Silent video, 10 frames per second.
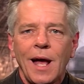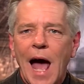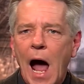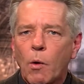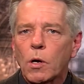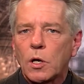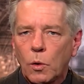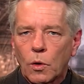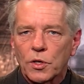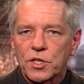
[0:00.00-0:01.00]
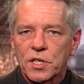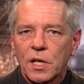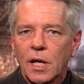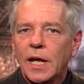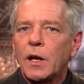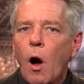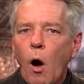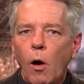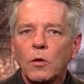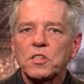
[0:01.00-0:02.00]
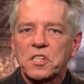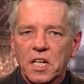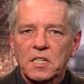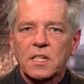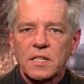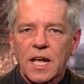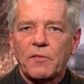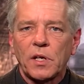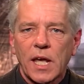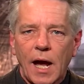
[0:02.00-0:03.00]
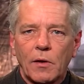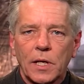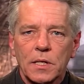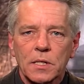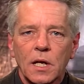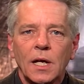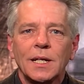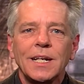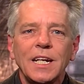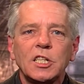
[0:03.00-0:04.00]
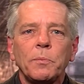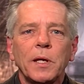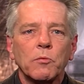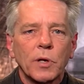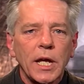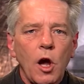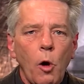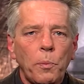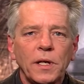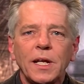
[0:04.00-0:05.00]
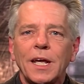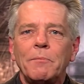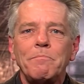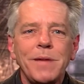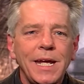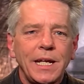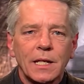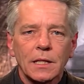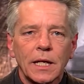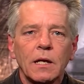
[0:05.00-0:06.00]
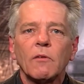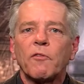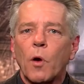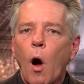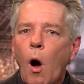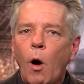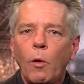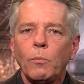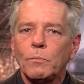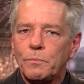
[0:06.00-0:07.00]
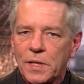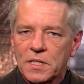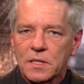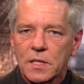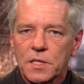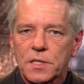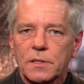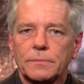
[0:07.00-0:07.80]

Our courts in all 67 counties need to be reopened immediately for all business.